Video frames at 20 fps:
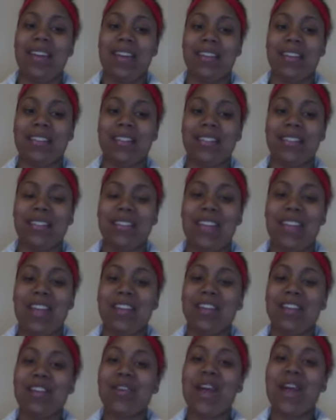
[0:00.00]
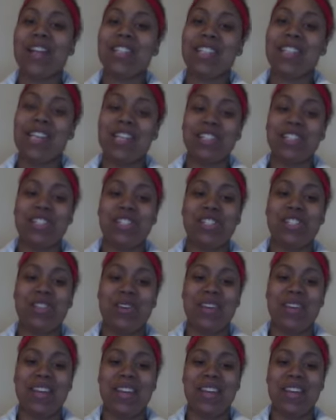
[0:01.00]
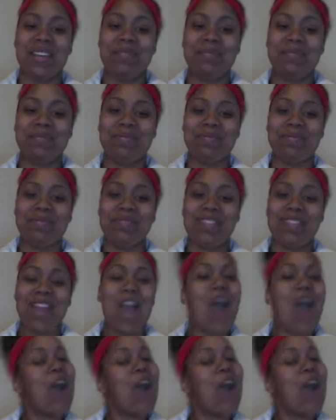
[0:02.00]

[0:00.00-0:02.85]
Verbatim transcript: Again, congratulations, Joakim.